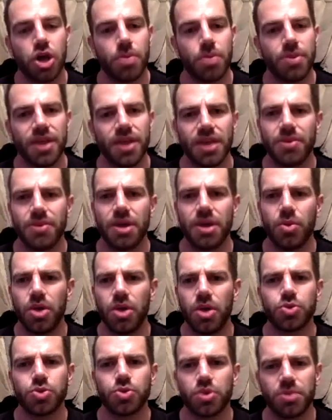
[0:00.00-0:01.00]
But they're going to be like, well, I
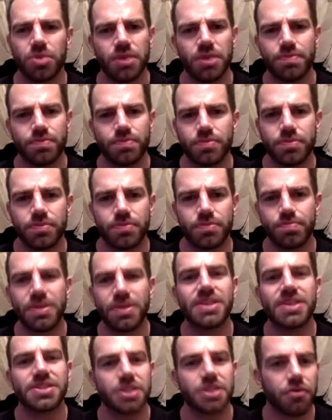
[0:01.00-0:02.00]
just want to be
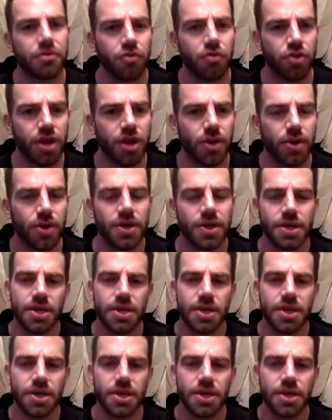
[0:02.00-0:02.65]
beasted for an hour.